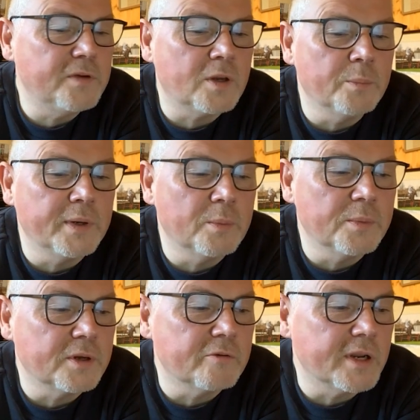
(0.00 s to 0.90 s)
you can be on
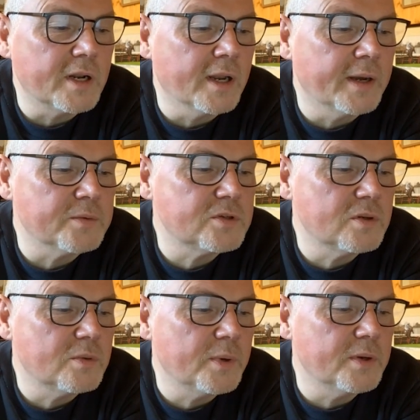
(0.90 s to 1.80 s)
with the Green
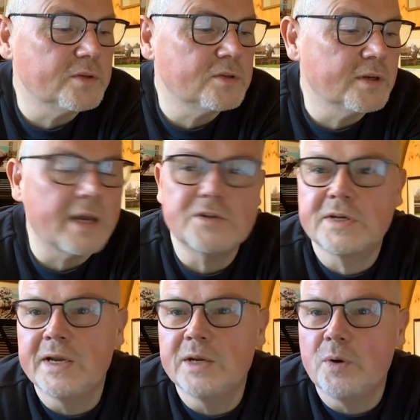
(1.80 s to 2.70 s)
Clowns. But yeah,
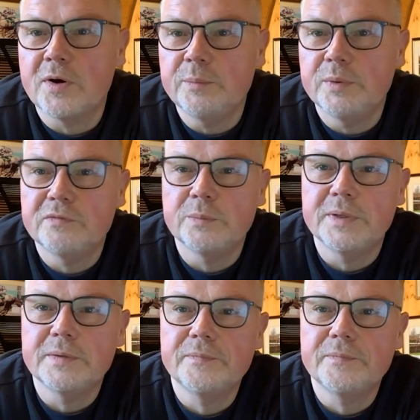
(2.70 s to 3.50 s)
Tequila Mockingbird for me.